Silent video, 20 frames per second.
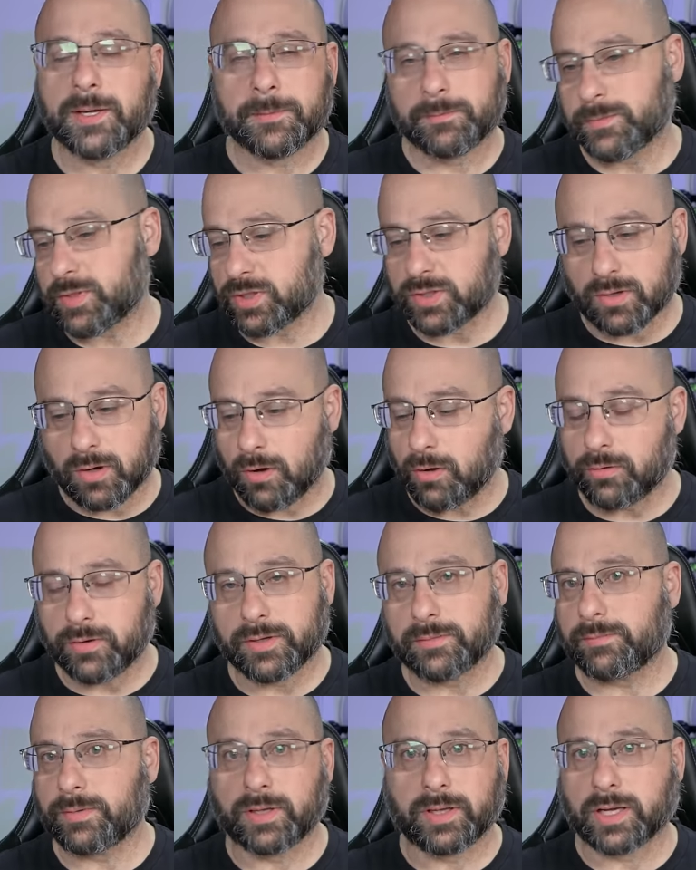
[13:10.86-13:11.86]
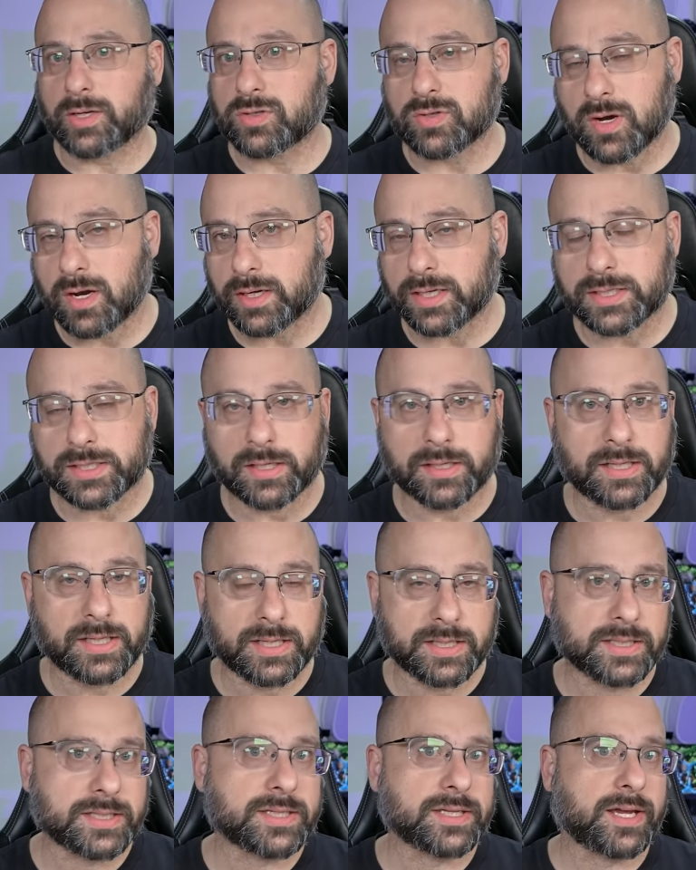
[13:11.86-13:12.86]
just all the electronics on the
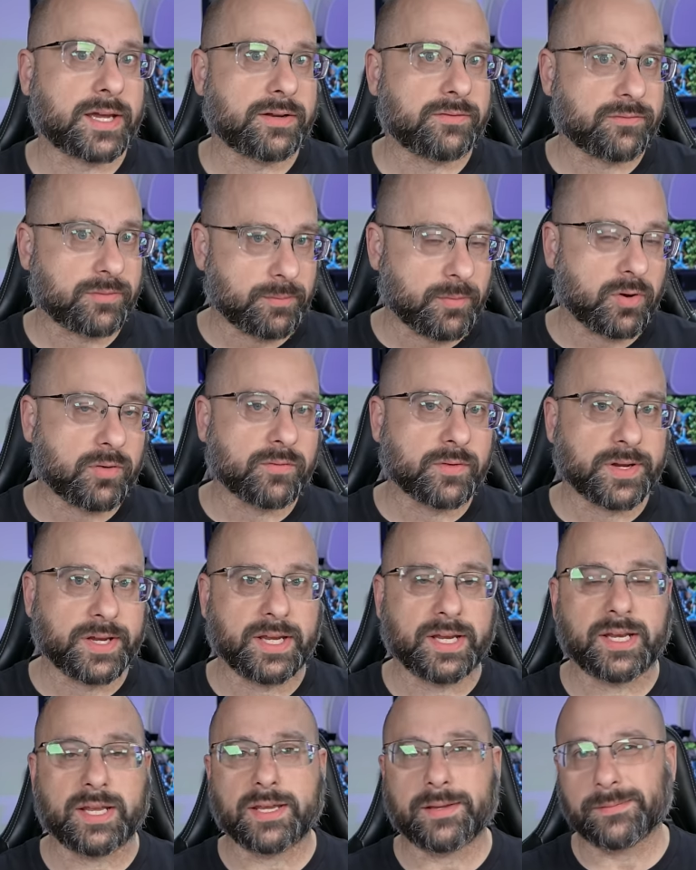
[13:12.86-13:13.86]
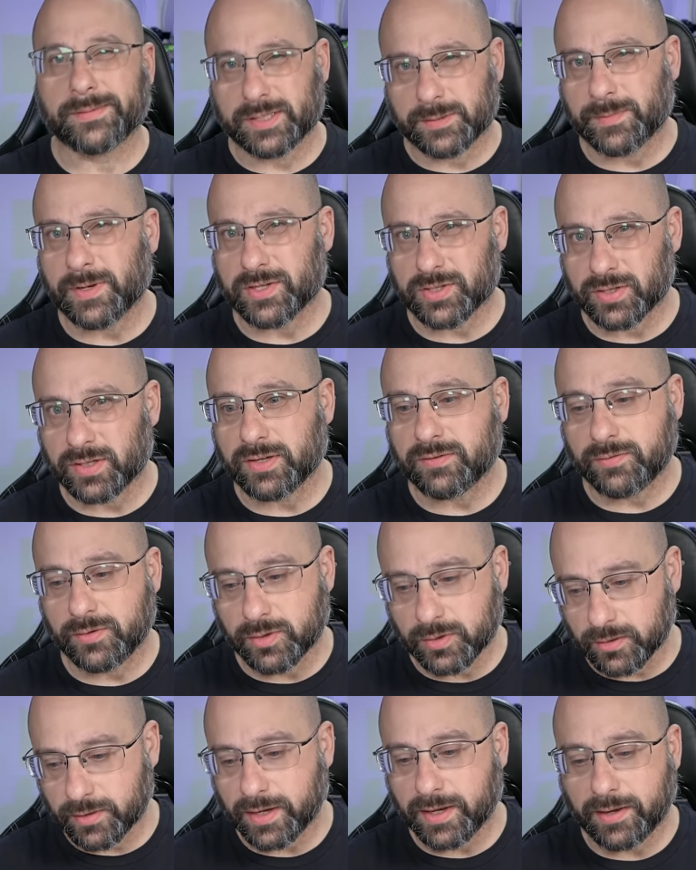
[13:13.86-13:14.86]
inside from overheating, especially if
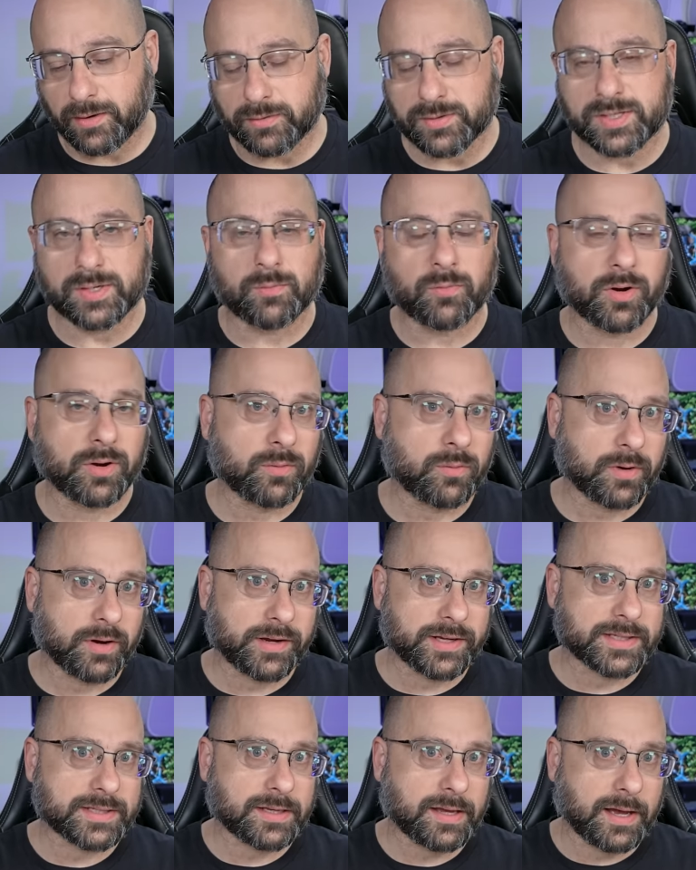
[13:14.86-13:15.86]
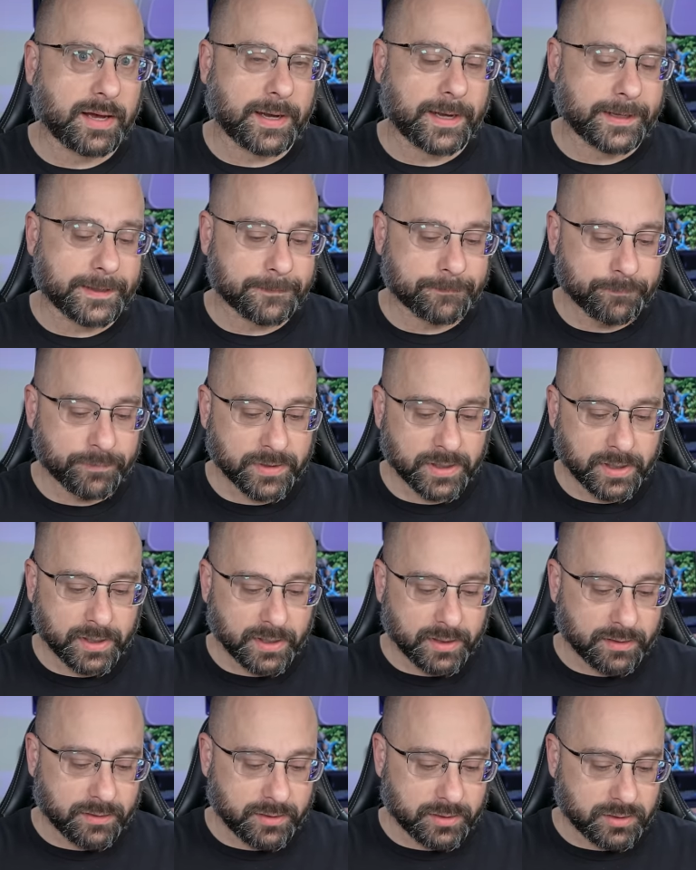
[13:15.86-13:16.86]
you're out somewhere where it's hot.
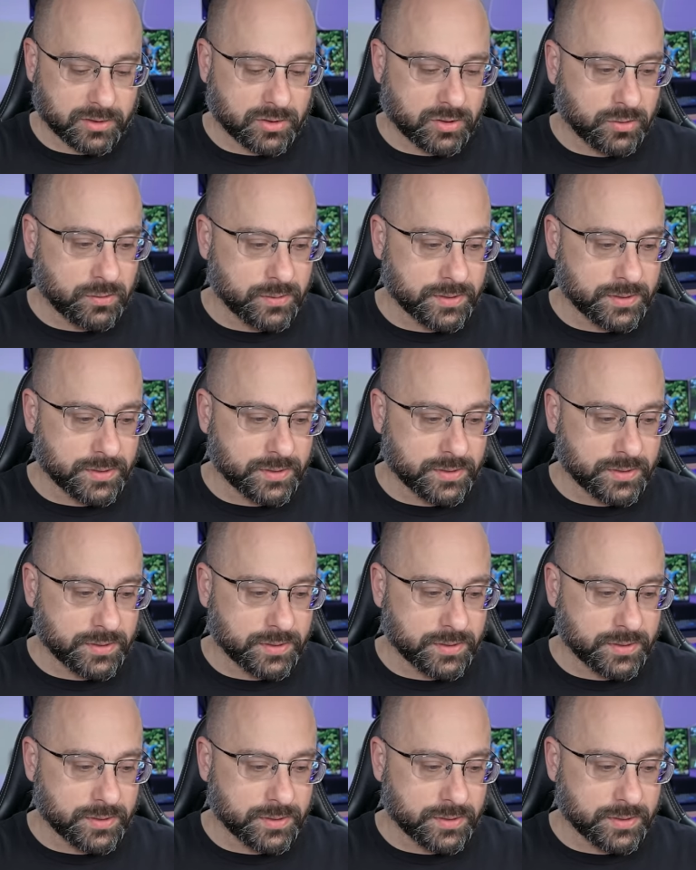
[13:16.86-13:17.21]
The 2